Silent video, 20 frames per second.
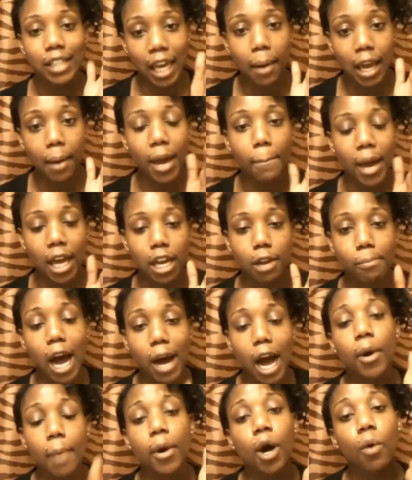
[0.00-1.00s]
Tam
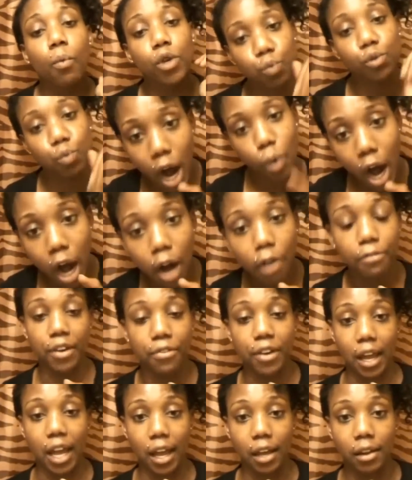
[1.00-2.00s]
Betty Bob, was
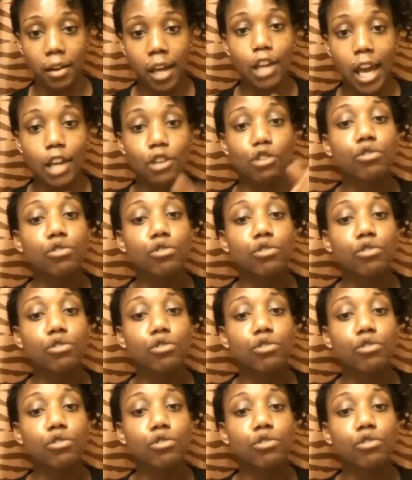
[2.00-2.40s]
wrong for that.